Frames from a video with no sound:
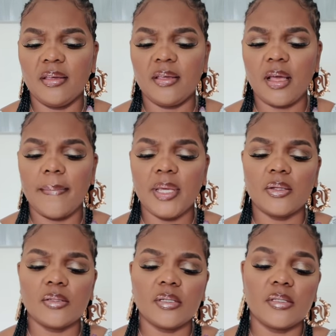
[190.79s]
yeah
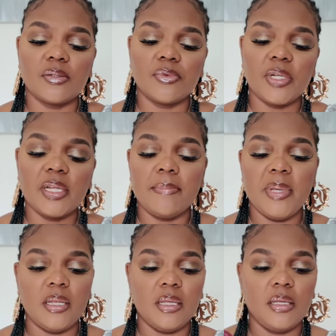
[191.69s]
because it's really
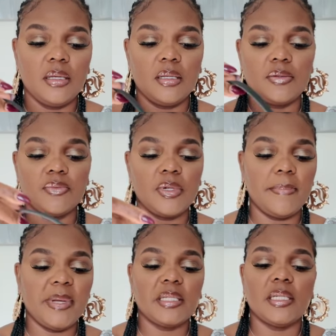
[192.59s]
mini it's really
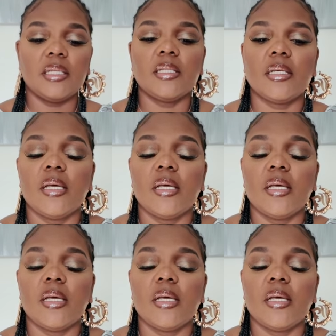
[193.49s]
petite